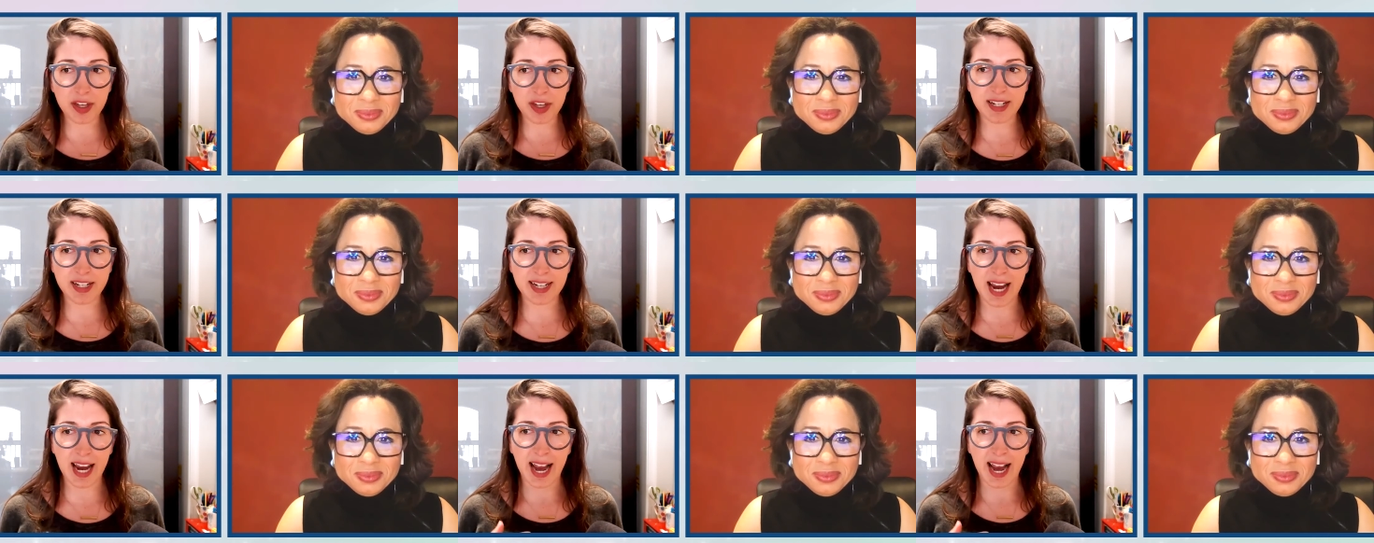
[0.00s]

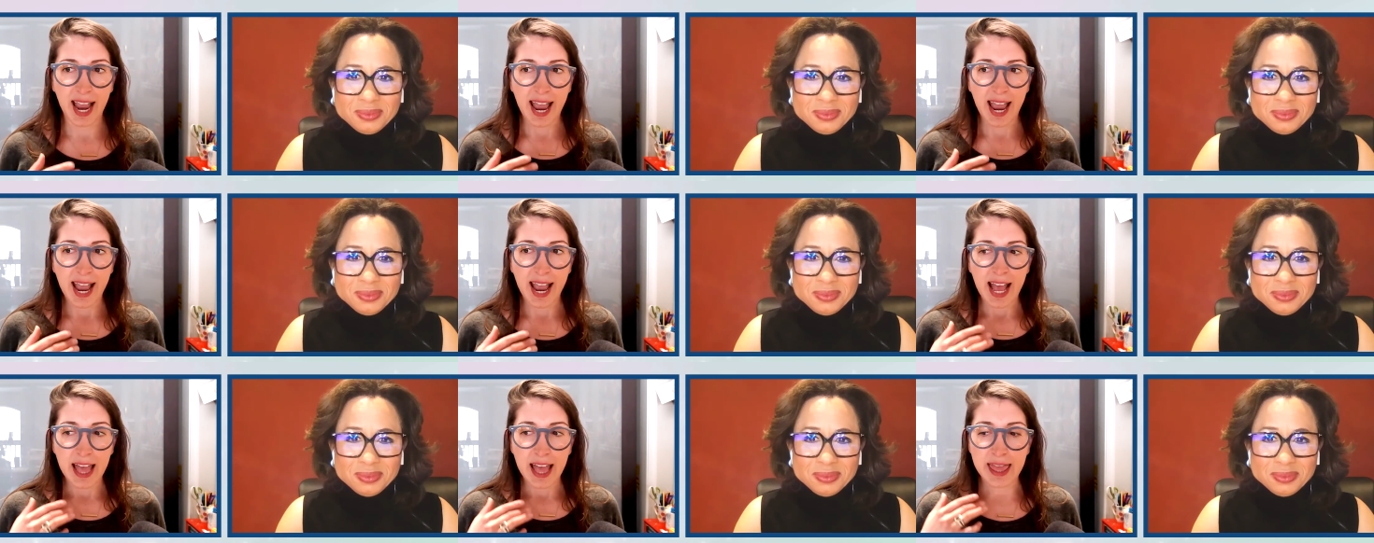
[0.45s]
Speaker 1: It's like
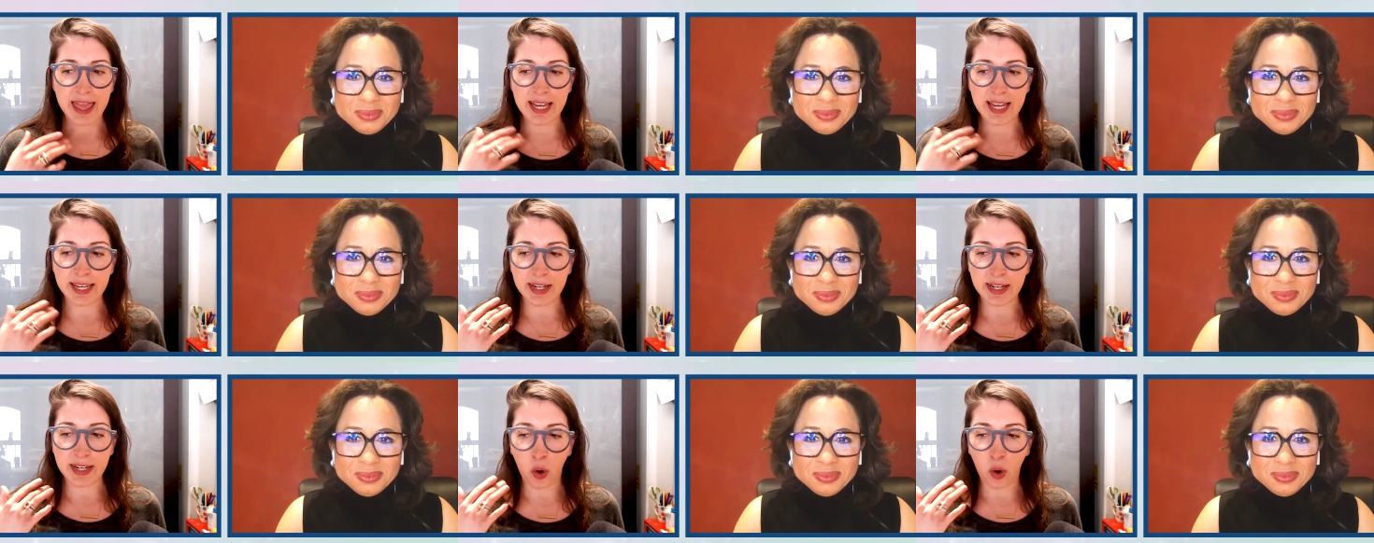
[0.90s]

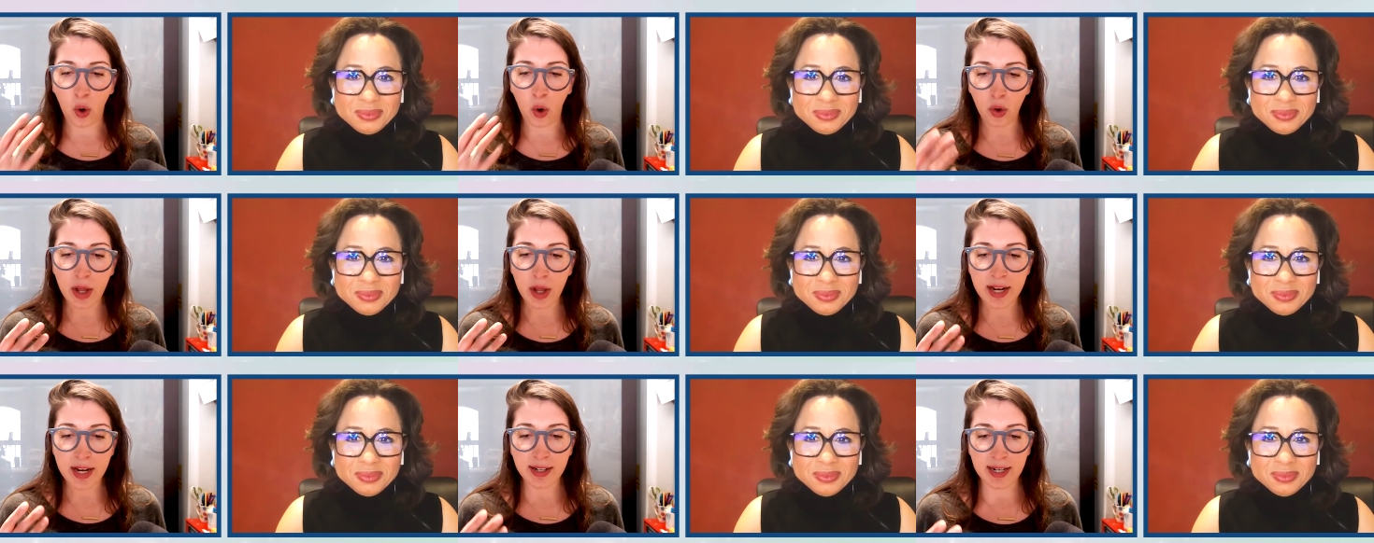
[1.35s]
this
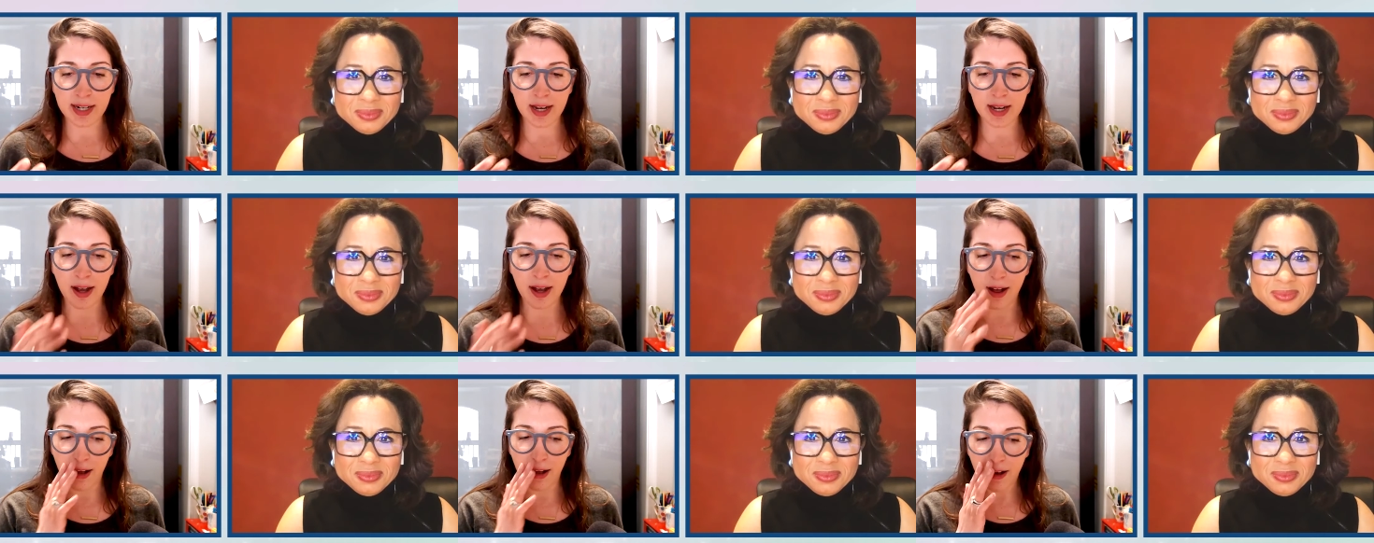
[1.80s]
whole
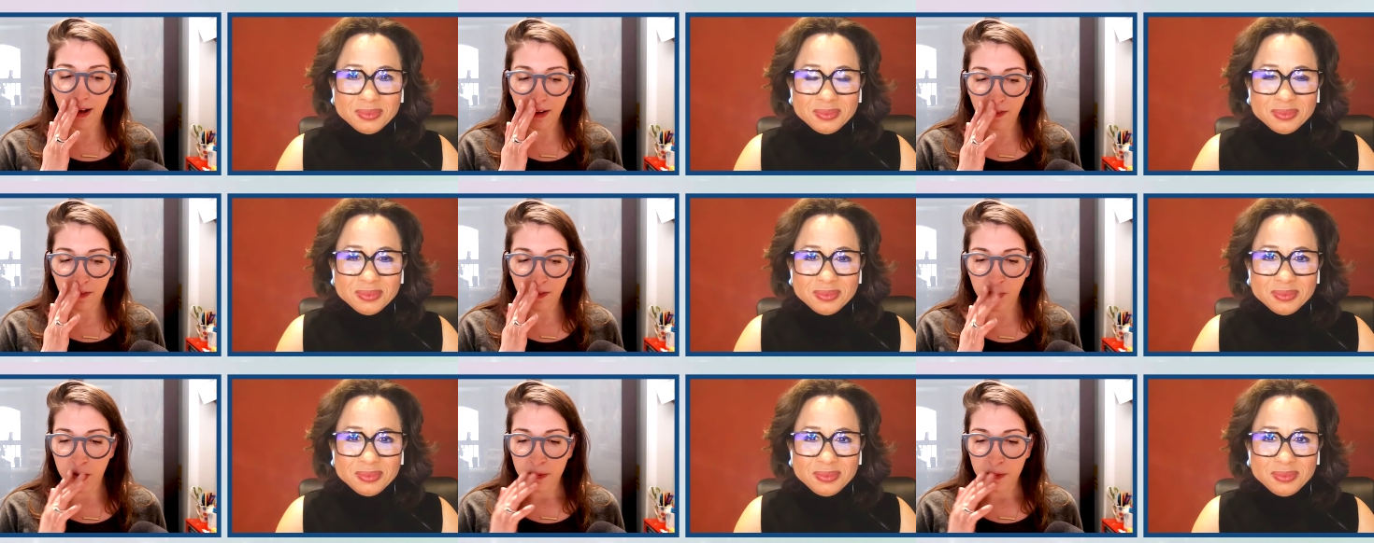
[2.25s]
idea
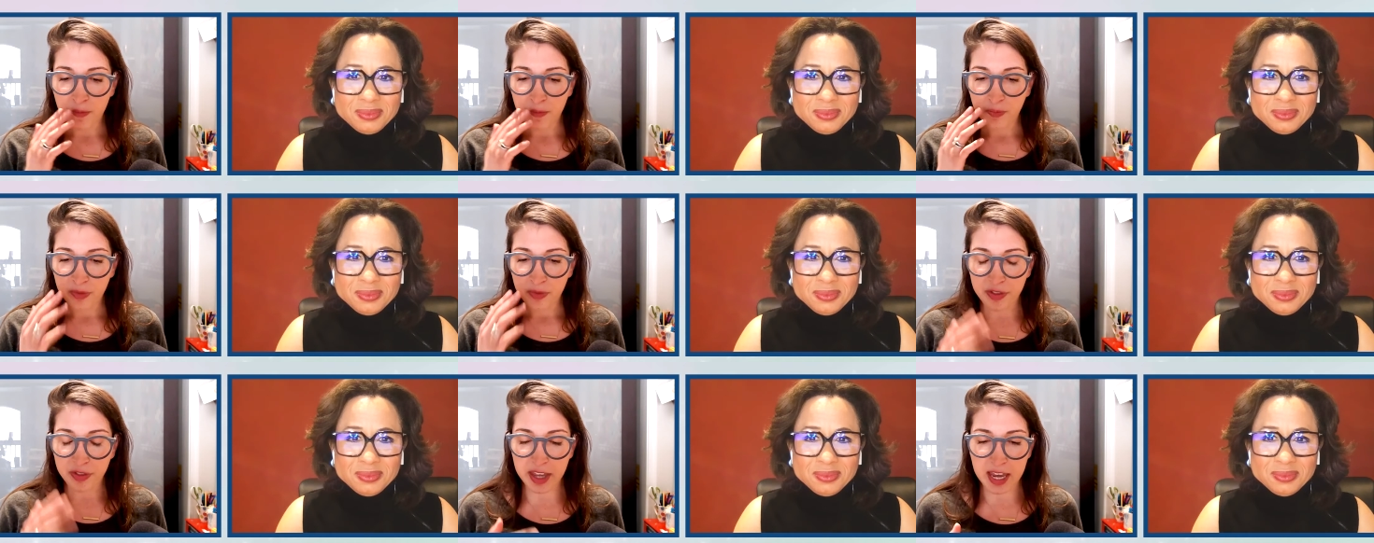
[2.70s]
of
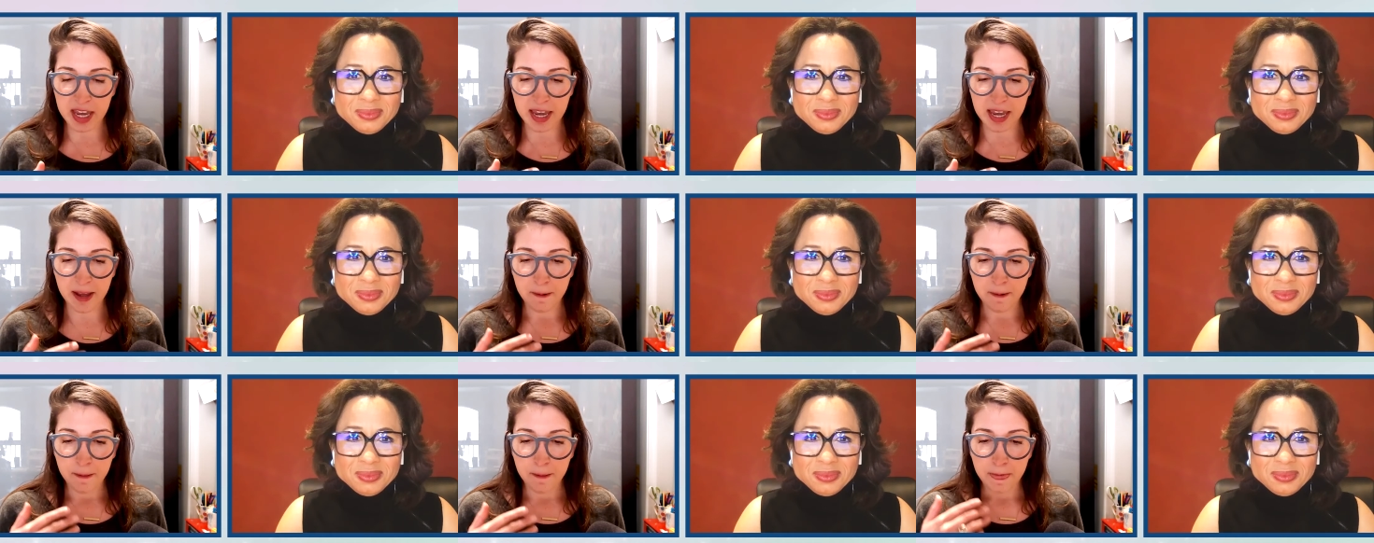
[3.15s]

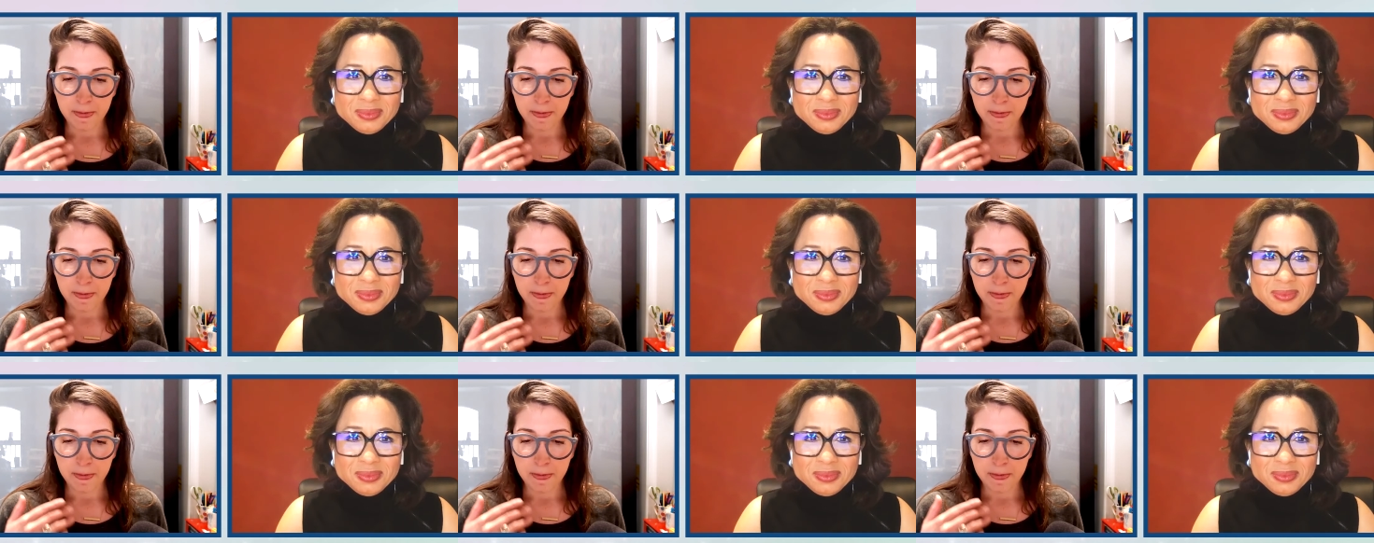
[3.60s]
the